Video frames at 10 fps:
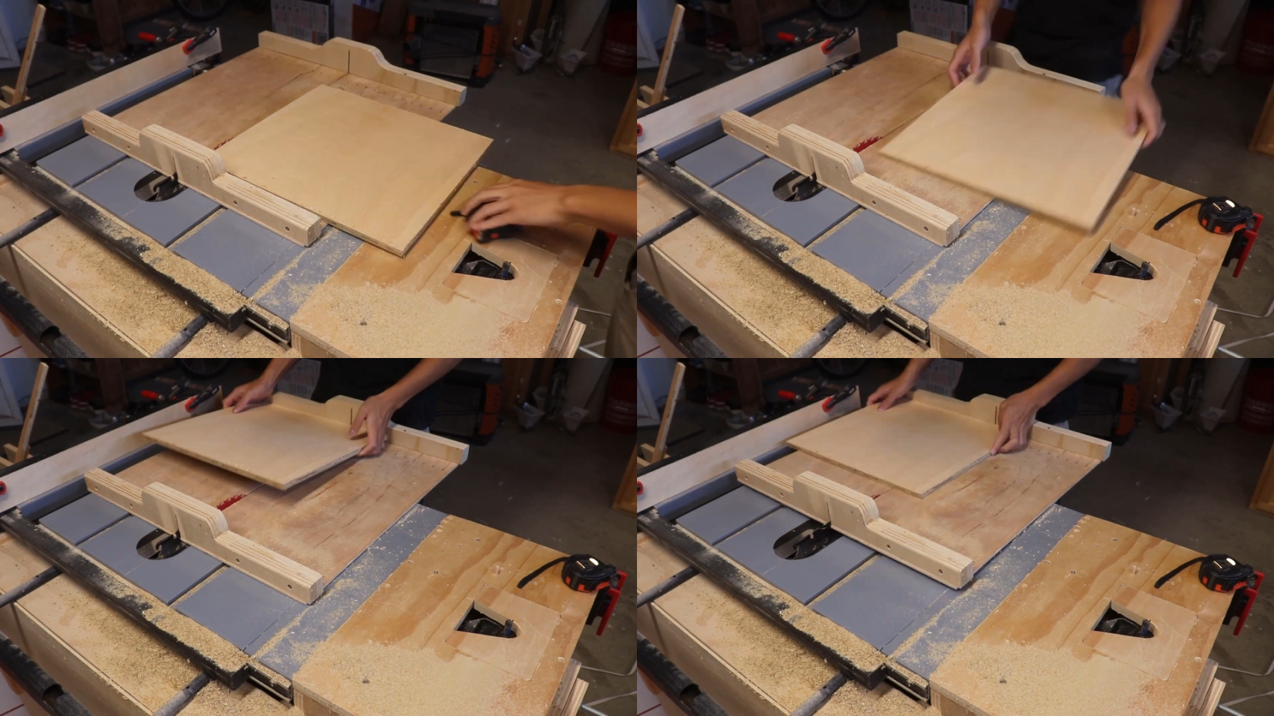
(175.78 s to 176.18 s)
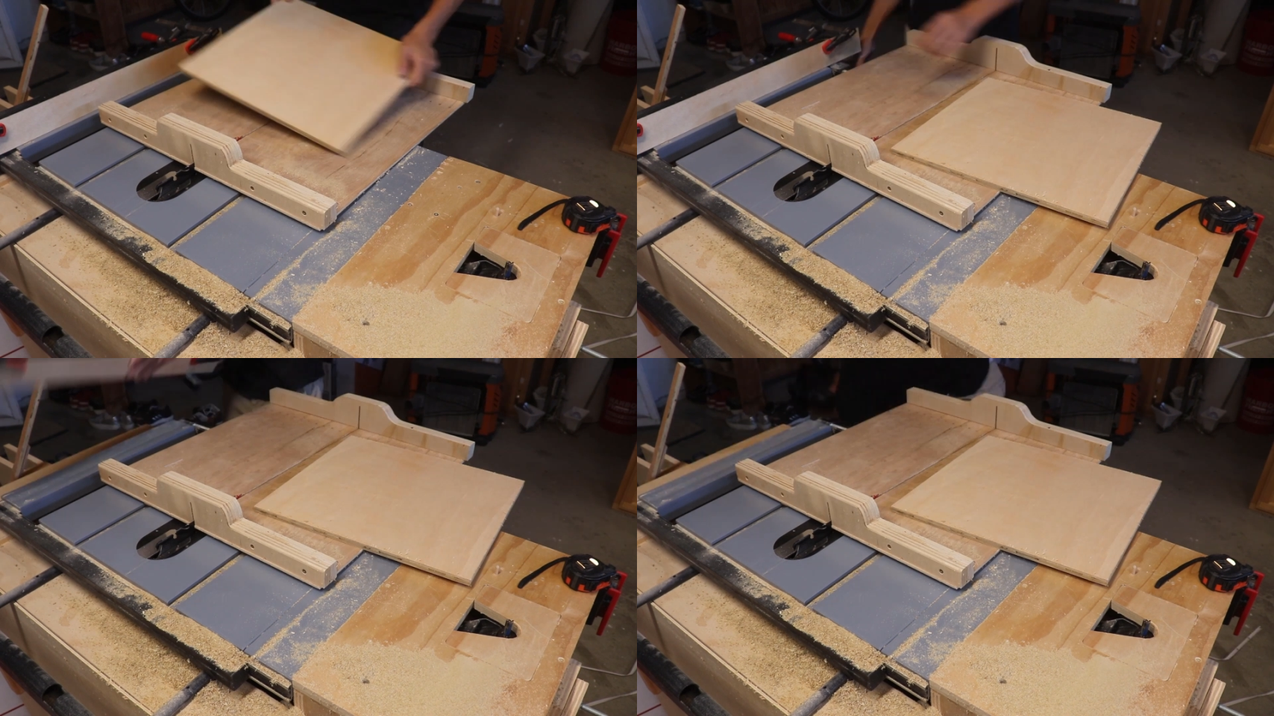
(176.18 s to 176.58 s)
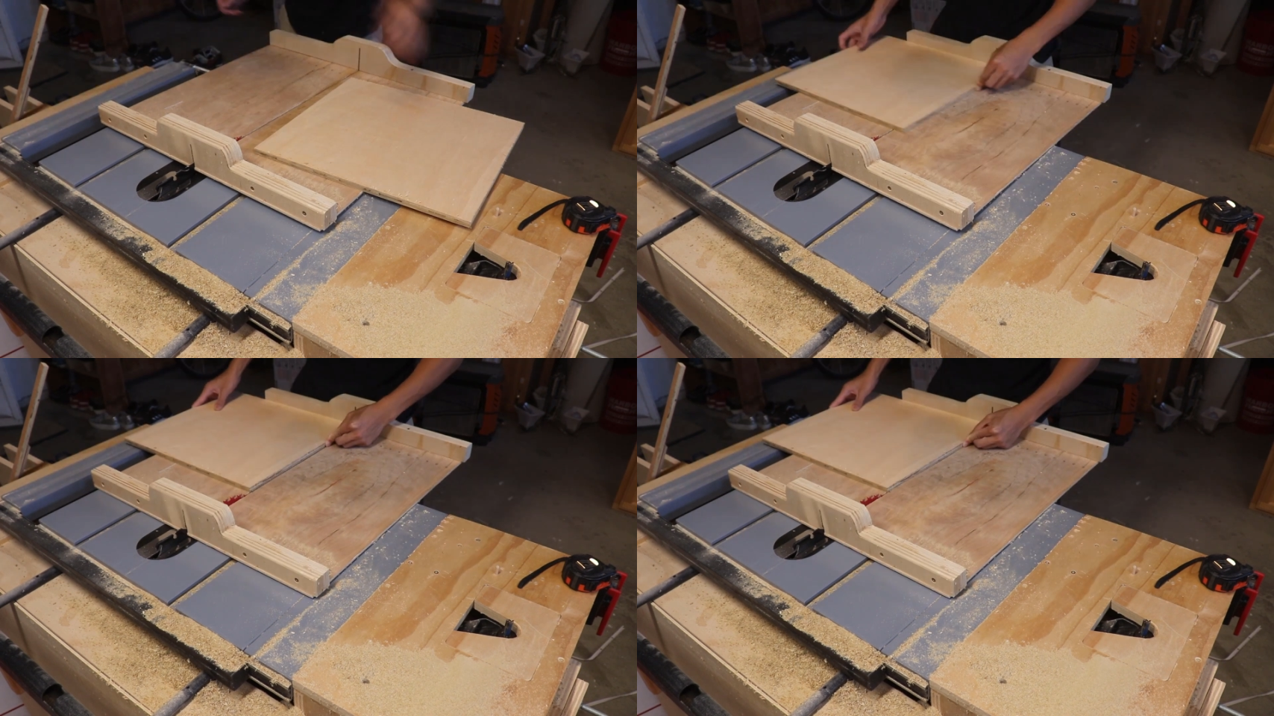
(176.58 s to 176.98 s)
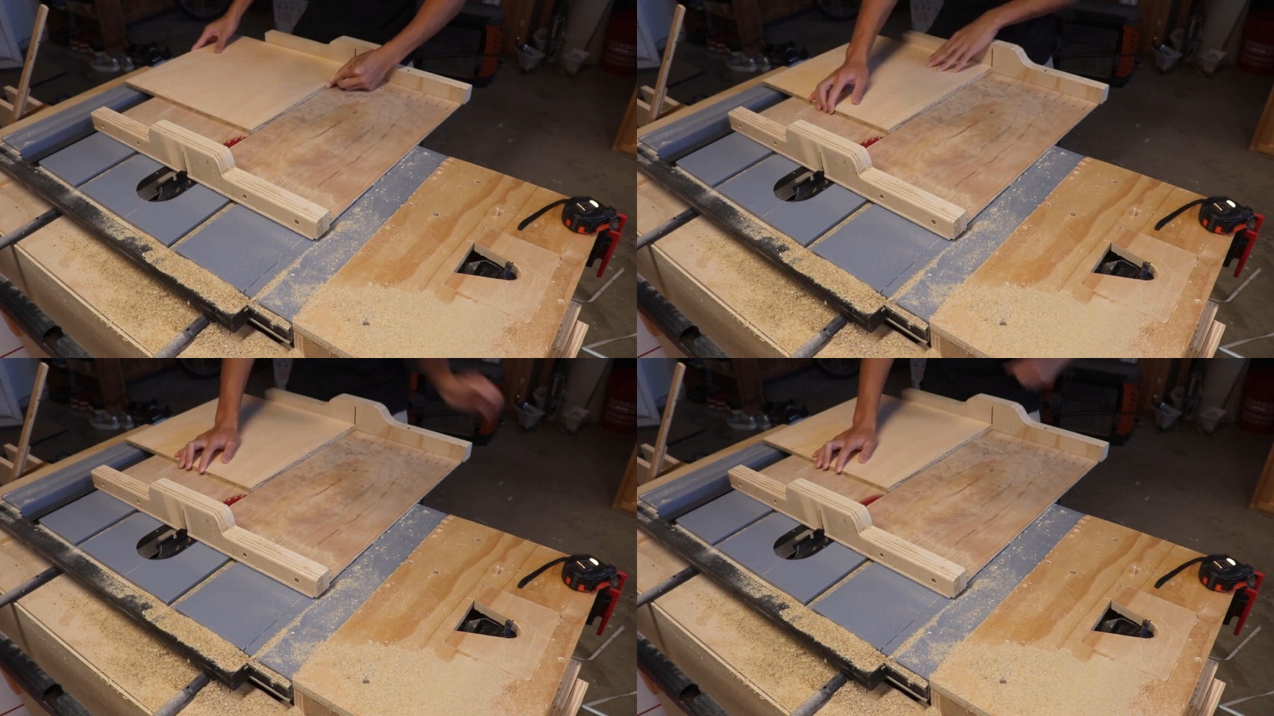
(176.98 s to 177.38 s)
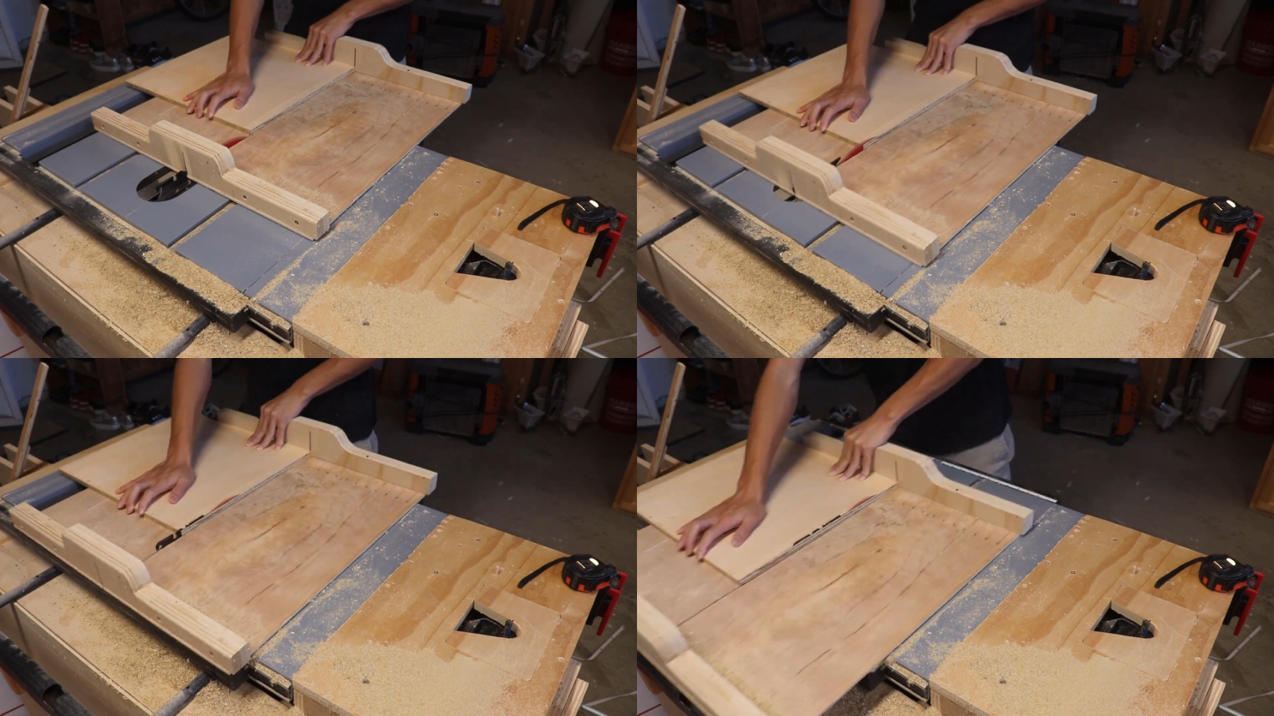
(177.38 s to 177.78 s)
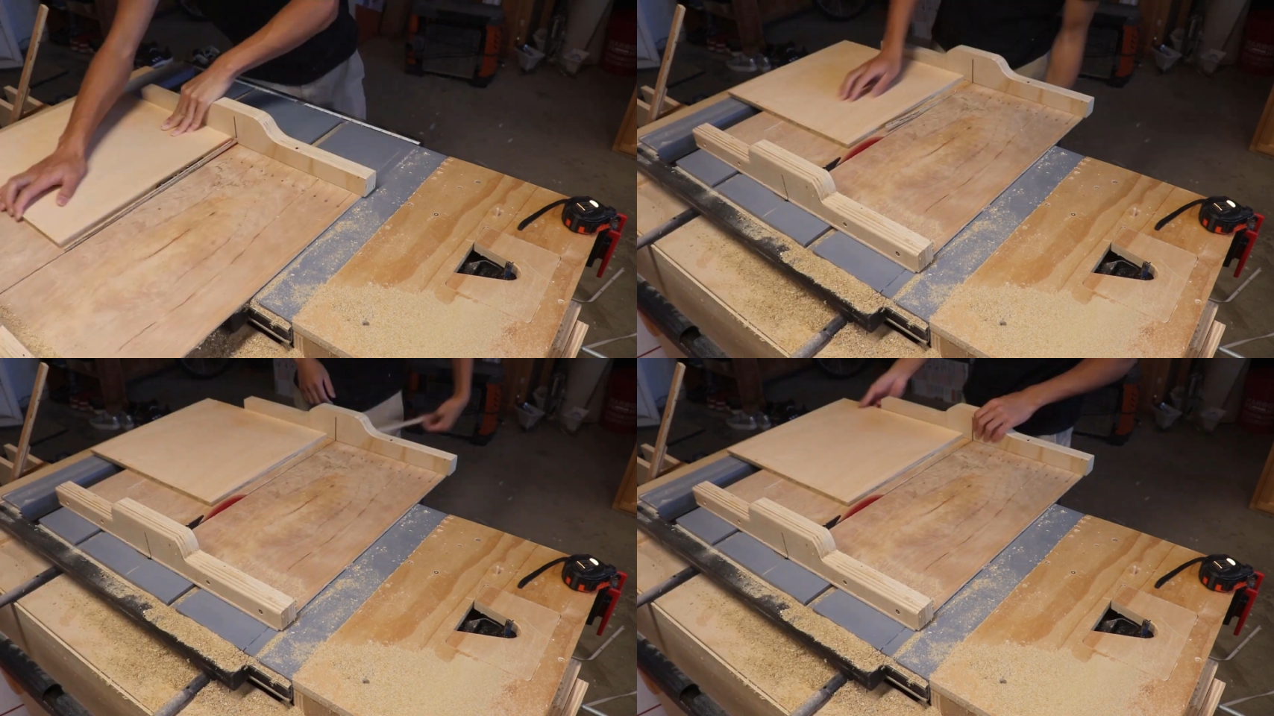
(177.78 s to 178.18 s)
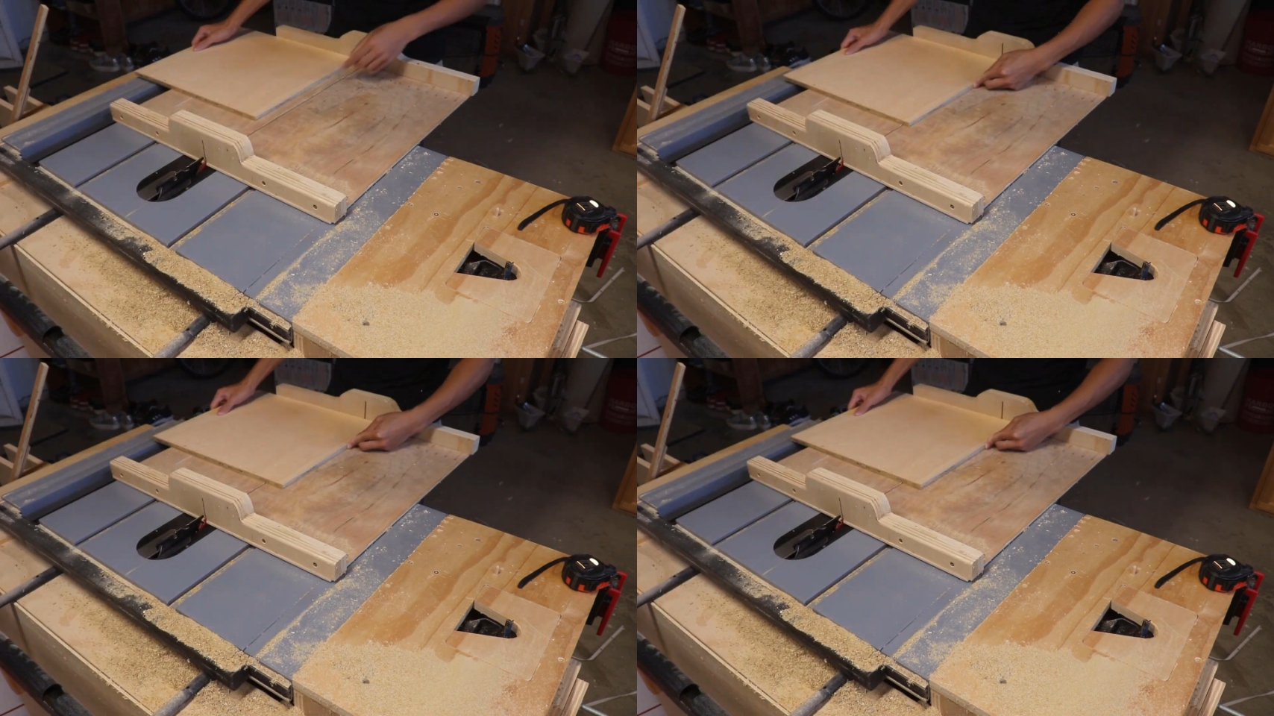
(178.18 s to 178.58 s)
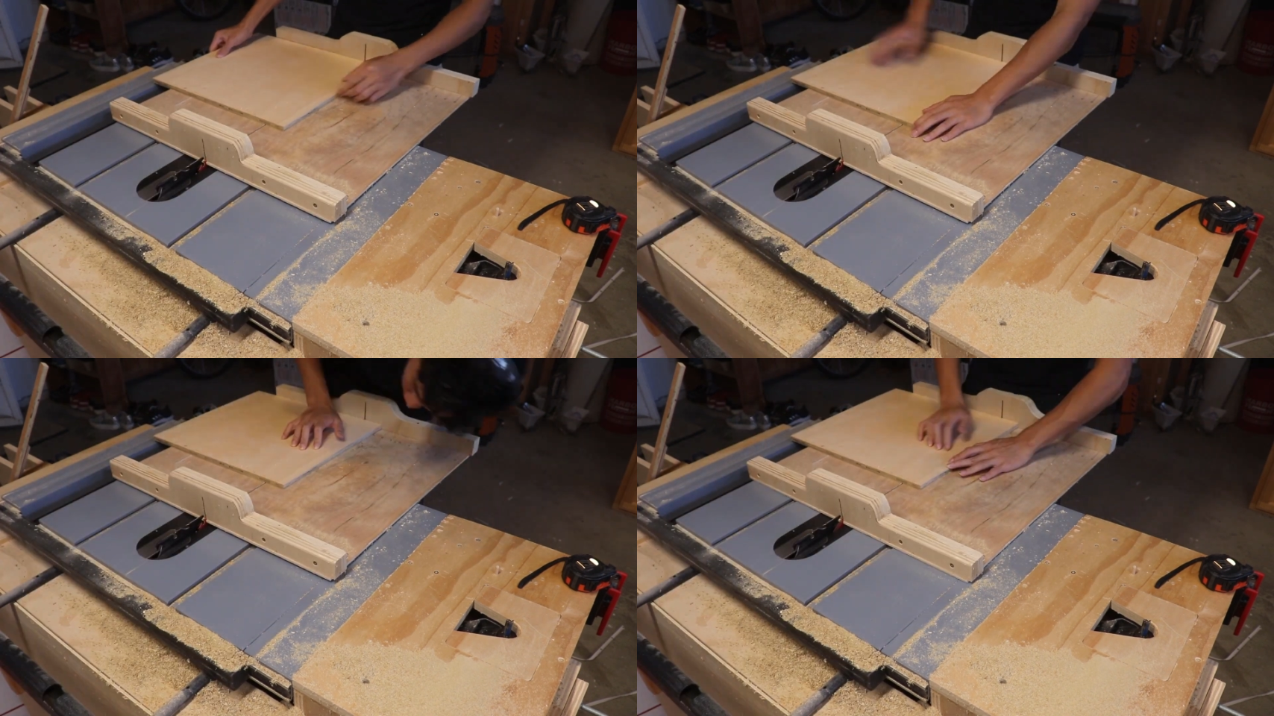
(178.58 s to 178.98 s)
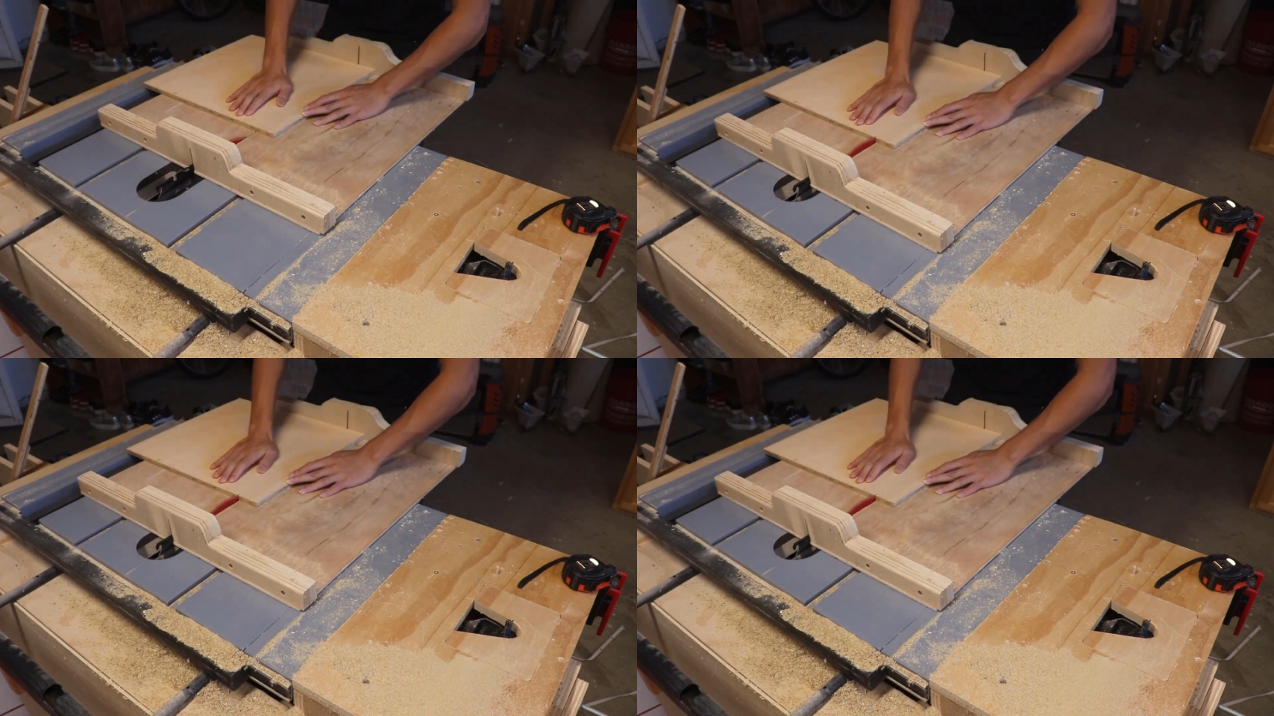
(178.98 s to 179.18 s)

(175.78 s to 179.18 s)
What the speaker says: [unreadable: no face in view]